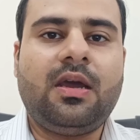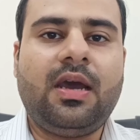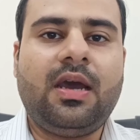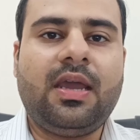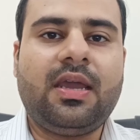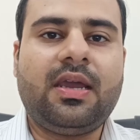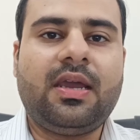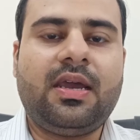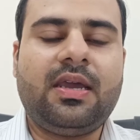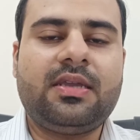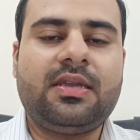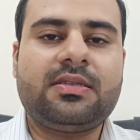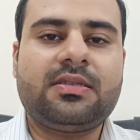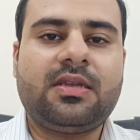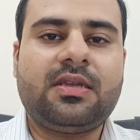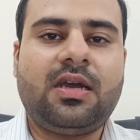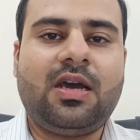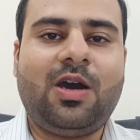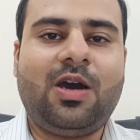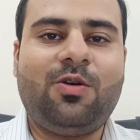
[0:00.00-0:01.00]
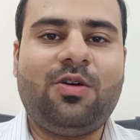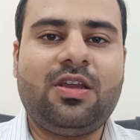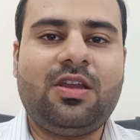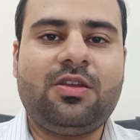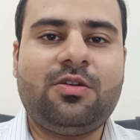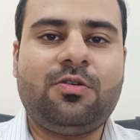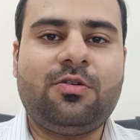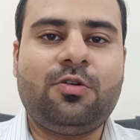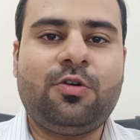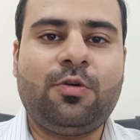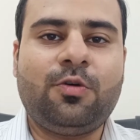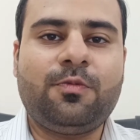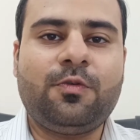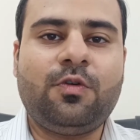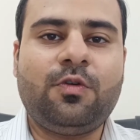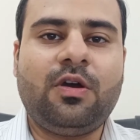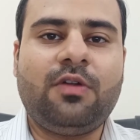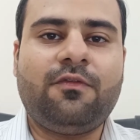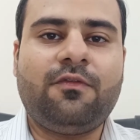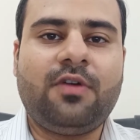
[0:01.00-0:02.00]
Hi guys, how are you? Hope you
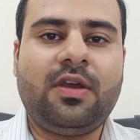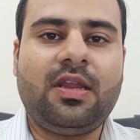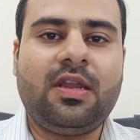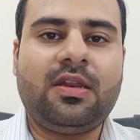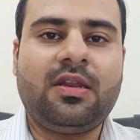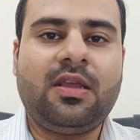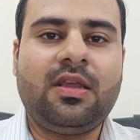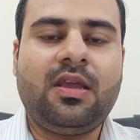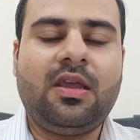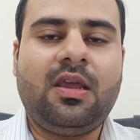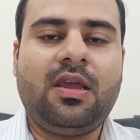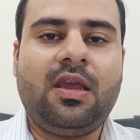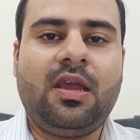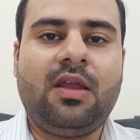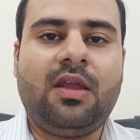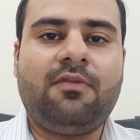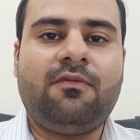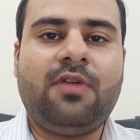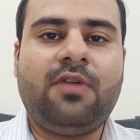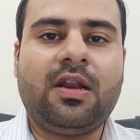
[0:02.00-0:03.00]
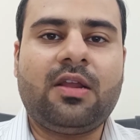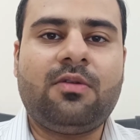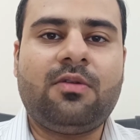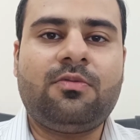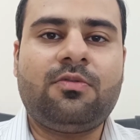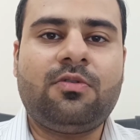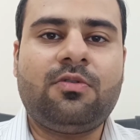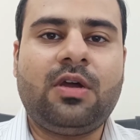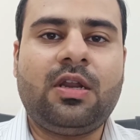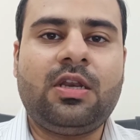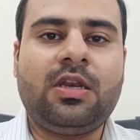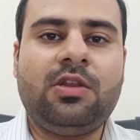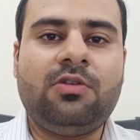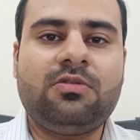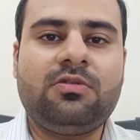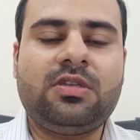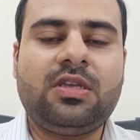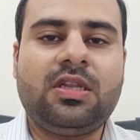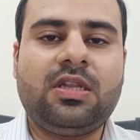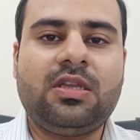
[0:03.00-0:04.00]
are fine and welcome to a new
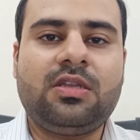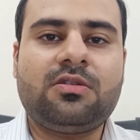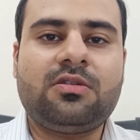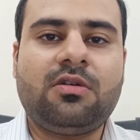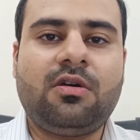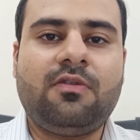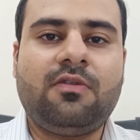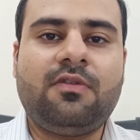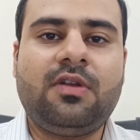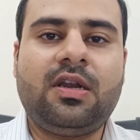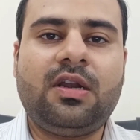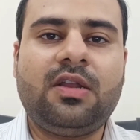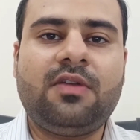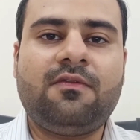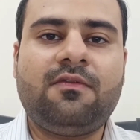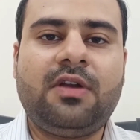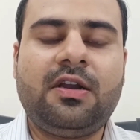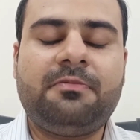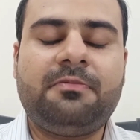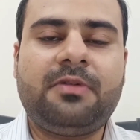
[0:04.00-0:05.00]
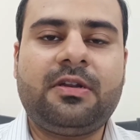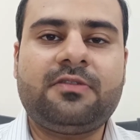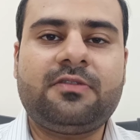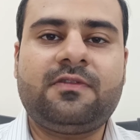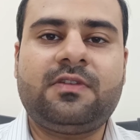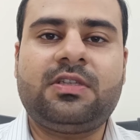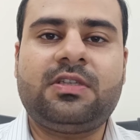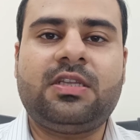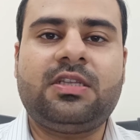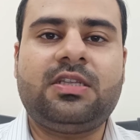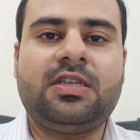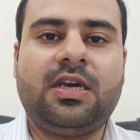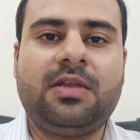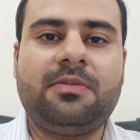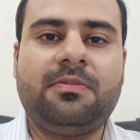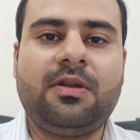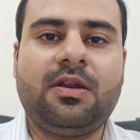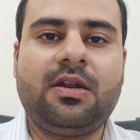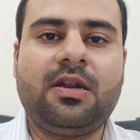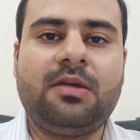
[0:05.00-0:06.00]
series of learning WordPress with Sajjad
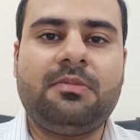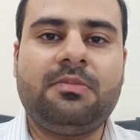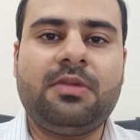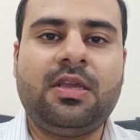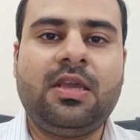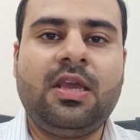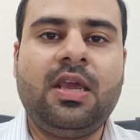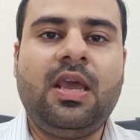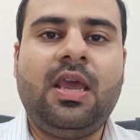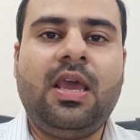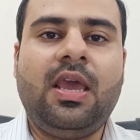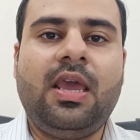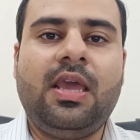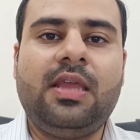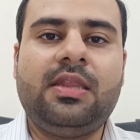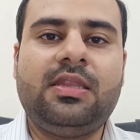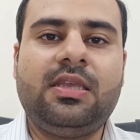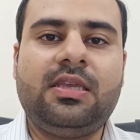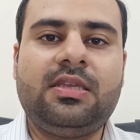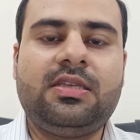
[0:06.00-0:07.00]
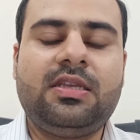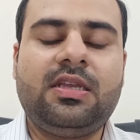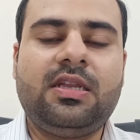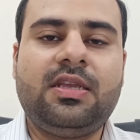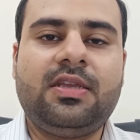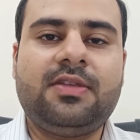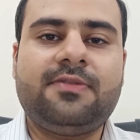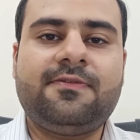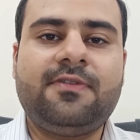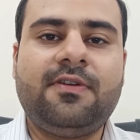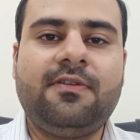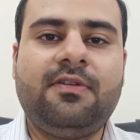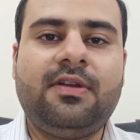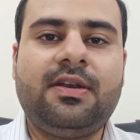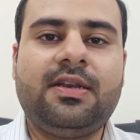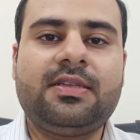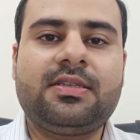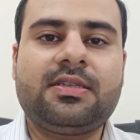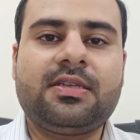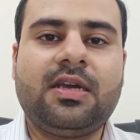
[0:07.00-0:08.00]
Bilgrami. In this series we will
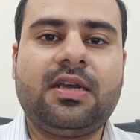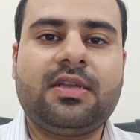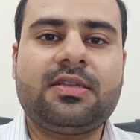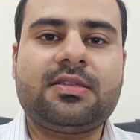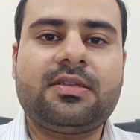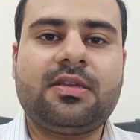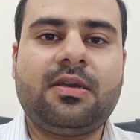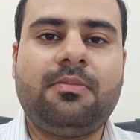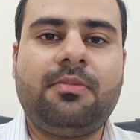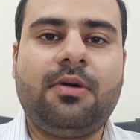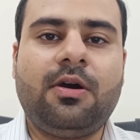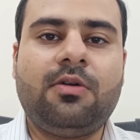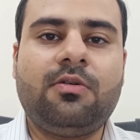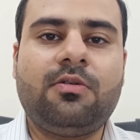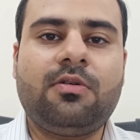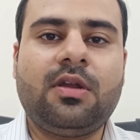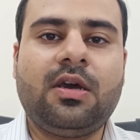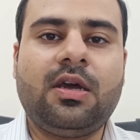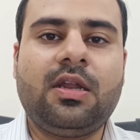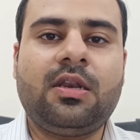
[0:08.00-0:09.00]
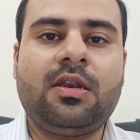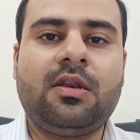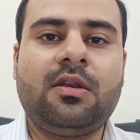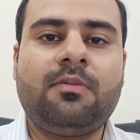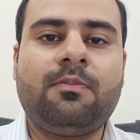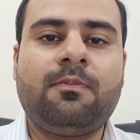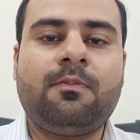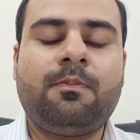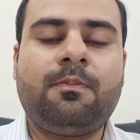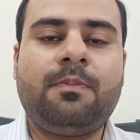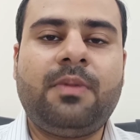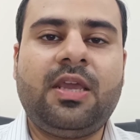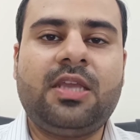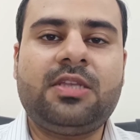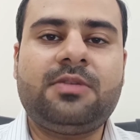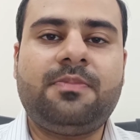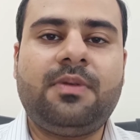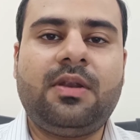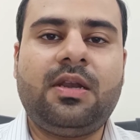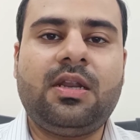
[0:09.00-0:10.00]
discuss about a
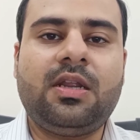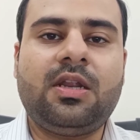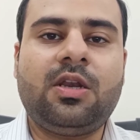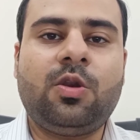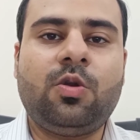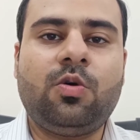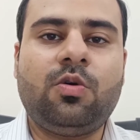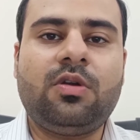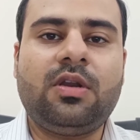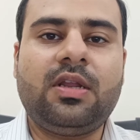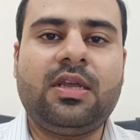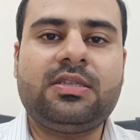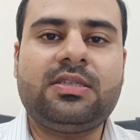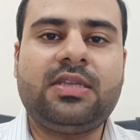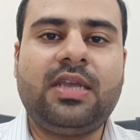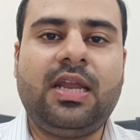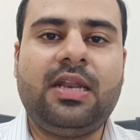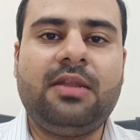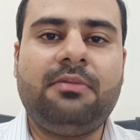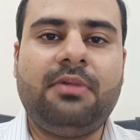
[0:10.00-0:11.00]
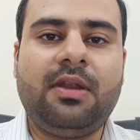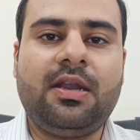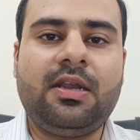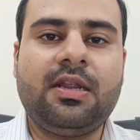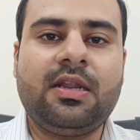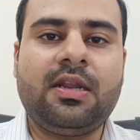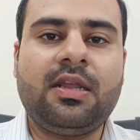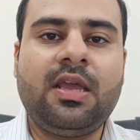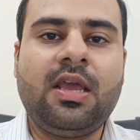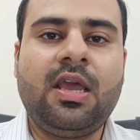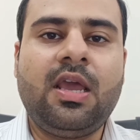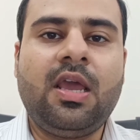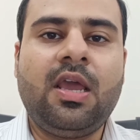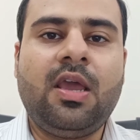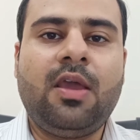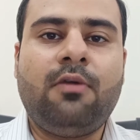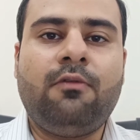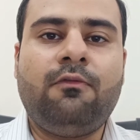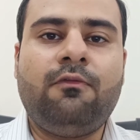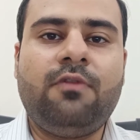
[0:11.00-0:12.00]
page builder known as Elementor.
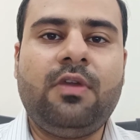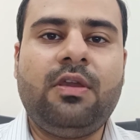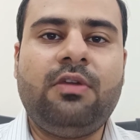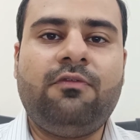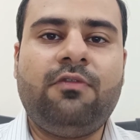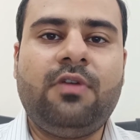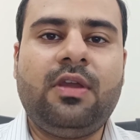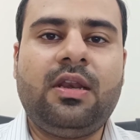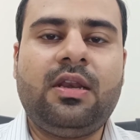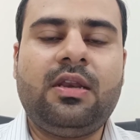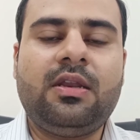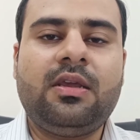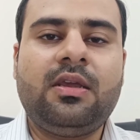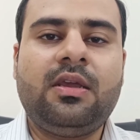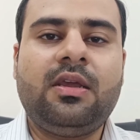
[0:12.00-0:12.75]
We will